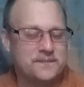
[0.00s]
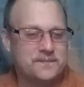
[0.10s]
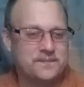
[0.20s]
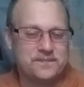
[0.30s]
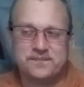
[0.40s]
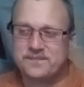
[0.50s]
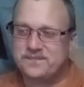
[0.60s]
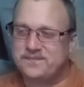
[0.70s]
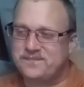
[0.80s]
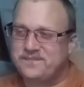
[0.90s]

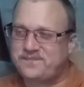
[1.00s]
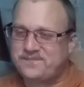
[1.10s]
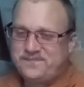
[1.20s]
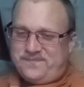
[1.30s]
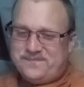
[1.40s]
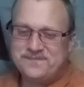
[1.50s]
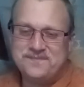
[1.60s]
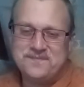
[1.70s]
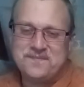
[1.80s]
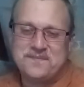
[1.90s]

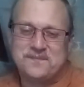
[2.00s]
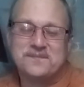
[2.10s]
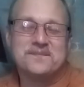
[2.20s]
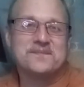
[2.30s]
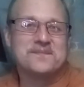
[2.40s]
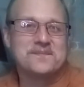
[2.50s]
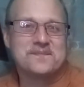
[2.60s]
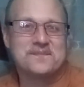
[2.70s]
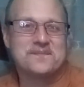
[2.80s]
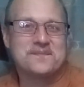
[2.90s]

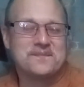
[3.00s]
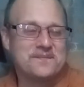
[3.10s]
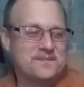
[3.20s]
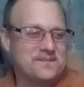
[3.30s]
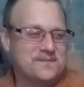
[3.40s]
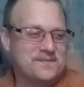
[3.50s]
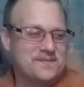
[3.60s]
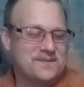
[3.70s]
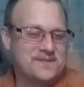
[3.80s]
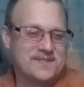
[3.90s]

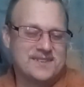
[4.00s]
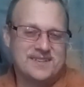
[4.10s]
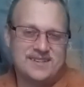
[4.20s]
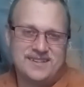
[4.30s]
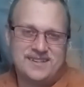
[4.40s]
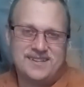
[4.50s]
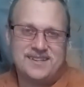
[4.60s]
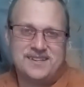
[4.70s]
[no speech]